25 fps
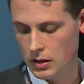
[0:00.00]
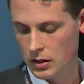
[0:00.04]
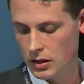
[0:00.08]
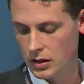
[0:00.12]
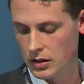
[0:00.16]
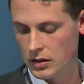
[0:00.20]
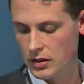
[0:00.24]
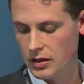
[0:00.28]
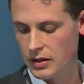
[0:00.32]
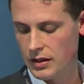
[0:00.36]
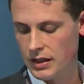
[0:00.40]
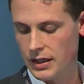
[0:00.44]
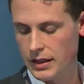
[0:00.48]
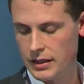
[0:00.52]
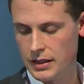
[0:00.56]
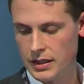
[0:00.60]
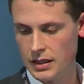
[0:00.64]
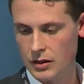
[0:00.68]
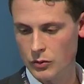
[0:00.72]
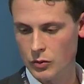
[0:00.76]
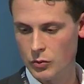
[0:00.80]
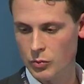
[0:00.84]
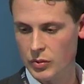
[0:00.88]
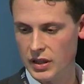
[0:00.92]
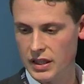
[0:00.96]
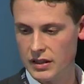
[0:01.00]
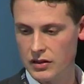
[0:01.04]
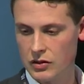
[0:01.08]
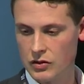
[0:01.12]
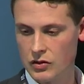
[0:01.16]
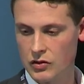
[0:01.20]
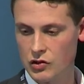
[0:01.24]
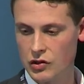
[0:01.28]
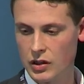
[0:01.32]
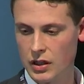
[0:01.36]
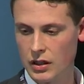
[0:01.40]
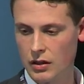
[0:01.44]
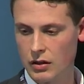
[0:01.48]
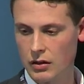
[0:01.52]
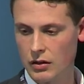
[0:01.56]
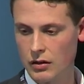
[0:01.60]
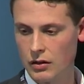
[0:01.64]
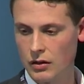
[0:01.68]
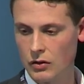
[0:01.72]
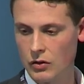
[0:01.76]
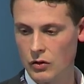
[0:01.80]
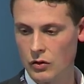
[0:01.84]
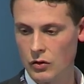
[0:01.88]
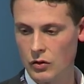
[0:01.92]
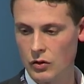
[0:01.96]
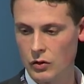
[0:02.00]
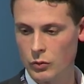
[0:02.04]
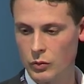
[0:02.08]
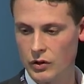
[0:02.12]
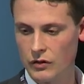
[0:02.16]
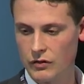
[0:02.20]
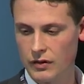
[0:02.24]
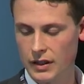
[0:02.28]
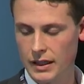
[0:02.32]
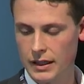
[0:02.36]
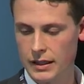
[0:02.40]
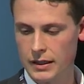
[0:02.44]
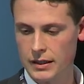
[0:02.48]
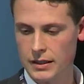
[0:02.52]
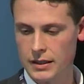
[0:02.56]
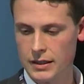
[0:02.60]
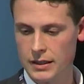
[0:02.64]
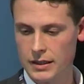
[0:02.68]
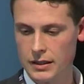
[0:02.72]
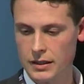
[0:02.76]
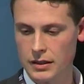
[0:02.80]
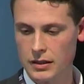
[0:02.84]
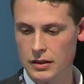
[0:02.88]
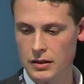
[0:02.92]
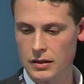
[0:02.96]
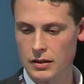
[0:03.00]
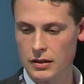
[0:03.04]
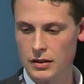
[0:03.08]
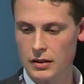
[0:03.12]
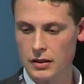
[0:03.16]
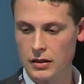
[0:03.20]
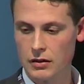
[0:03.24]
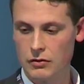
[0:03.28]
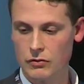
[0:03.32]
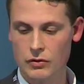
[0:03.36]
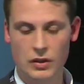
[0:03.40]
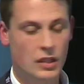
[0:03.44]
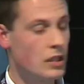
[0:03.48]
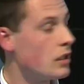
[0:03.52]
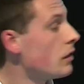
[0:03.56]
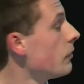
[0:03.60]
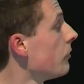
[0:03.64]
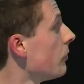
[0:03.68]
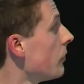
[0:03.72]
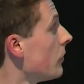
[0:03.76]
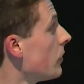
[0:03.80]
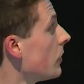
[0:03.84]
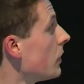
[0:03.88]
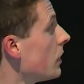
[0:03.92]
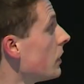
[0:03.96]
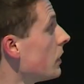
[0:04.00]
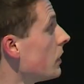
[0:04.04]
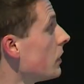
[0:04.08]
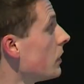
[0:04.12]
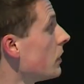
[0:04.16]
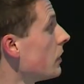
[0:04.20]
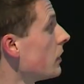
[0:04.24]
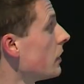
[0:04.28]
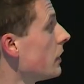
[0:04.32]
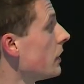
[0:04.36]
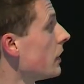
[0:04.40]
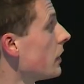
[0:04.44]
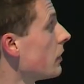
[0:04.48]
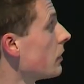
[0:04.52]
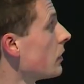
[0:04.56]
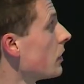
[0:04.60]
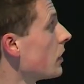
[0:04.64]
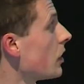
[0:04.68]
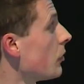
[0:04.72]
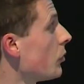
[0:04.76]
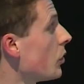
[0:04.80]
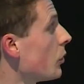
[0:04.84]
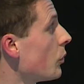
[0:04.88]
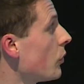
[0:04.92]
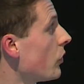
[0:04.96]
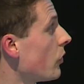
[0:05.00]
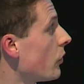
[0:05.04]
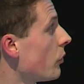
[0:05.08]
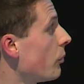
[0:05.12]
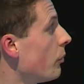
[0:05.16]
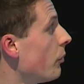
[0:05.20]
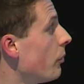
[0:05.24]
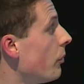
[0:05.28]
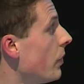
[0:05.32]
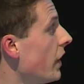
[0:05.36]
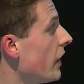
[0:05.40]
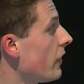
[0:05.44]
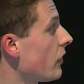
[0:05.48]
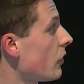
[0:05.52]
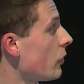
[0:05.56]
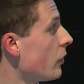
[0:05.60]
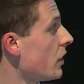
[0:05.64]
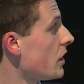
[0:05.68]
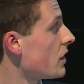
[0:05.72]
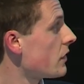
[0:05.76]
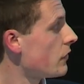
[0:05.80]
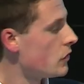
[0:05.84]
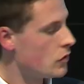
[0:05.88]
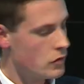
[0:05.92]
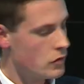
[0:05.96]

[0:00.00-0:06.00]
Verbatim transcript: And the idea would be to share all that we've learned and, and really uh, yeah, come up with better ways of